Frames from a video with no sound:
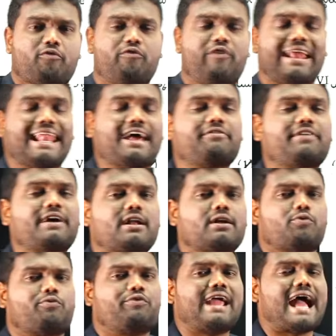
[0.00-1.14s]
Whenever
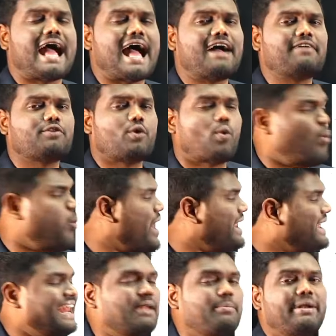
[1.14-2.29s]
we have
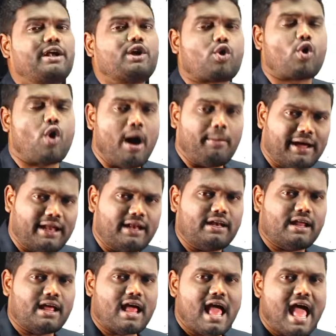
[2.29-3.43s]
one element common,